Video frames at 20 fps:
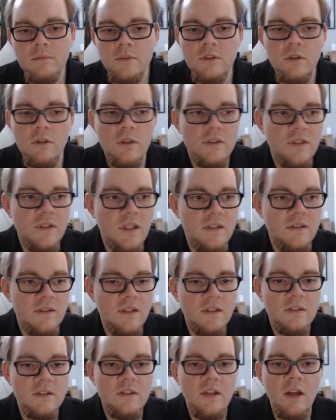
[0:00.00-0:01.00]
So in a sense,
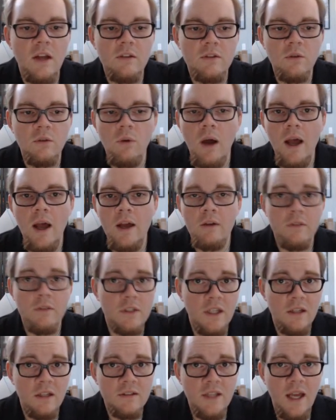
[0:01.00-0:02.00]
since delta y over
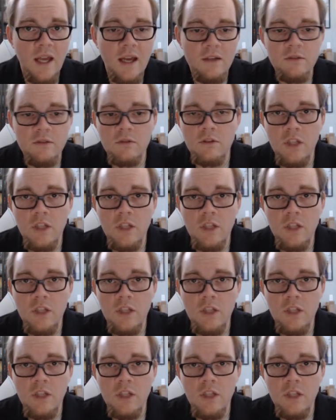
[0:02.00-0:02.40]
delta x,